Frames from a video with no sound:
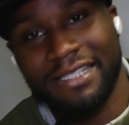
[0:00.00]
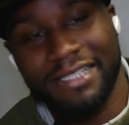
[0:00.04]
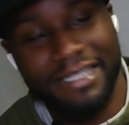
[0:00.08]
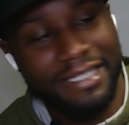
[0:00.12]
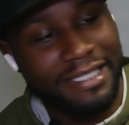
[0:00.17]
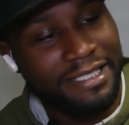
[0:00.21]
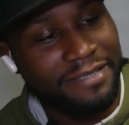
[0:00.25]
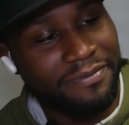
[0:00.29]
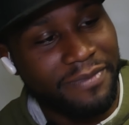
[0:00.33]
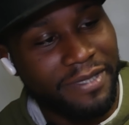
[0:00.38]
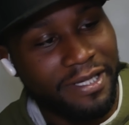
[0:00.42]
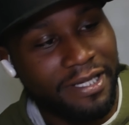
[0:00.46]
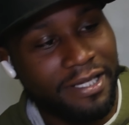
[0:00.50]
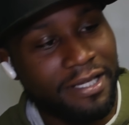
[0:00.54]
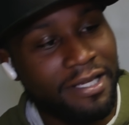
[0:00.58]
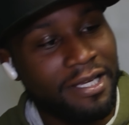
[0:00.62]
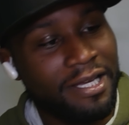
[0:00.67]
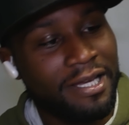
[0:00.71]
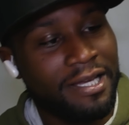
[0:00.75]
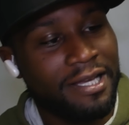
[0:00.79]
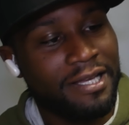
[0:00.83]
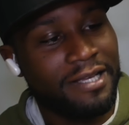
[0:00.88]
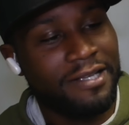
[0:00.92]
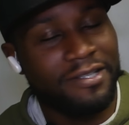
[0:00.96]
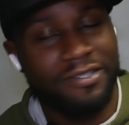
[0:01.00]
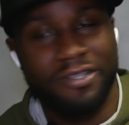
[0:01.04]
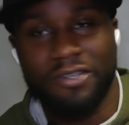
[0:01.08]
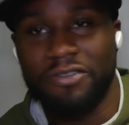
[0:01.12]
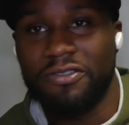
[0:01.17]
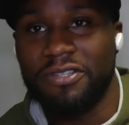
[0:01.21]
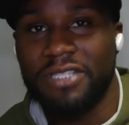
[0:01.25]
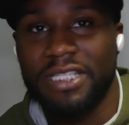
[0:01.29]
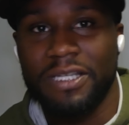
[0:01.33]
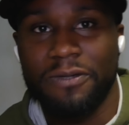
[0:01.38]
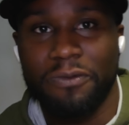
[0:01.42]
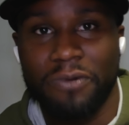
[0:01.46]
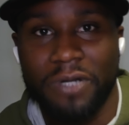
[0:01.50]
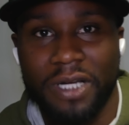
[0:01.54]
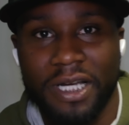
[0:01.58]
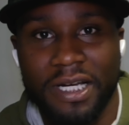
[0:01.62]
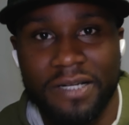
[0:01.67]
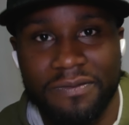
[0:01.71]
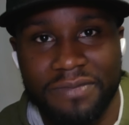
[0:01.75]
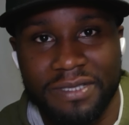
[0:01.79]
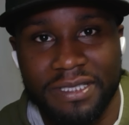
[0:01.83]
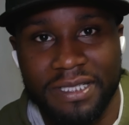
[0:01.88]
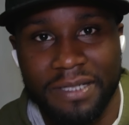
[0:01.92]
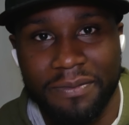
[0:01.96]
of these, man. So you can see what
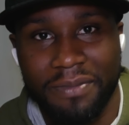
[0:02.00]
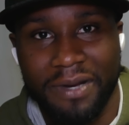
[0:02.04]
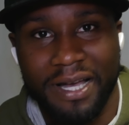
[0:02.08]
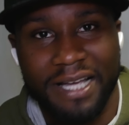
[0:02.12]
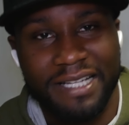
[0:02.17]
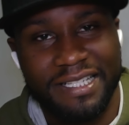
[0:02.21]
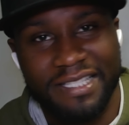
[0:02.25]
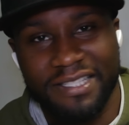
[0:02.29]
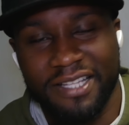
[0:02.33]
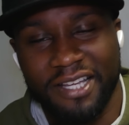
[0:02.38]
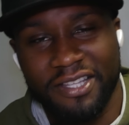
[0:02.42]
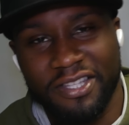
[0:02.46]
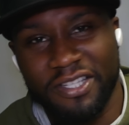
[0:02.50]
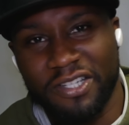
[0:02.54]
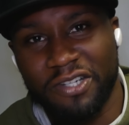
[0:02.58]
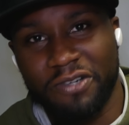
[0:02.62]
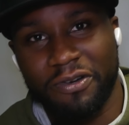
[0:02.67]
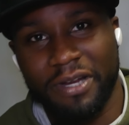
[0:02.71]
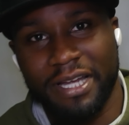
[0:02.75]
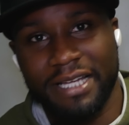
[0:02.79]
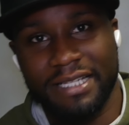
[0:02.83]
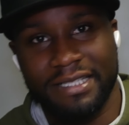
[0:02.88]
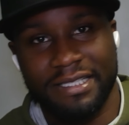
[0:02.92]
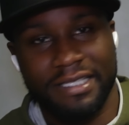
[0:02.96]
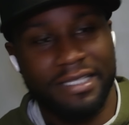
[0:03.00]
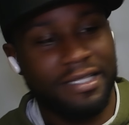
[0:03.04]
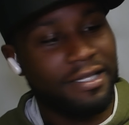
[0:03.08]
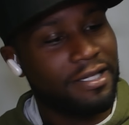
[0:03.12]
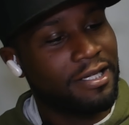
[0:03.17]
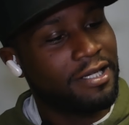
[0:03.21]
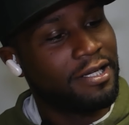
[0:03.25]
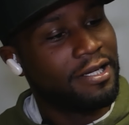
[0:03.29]
comes in the box, nothing crazy.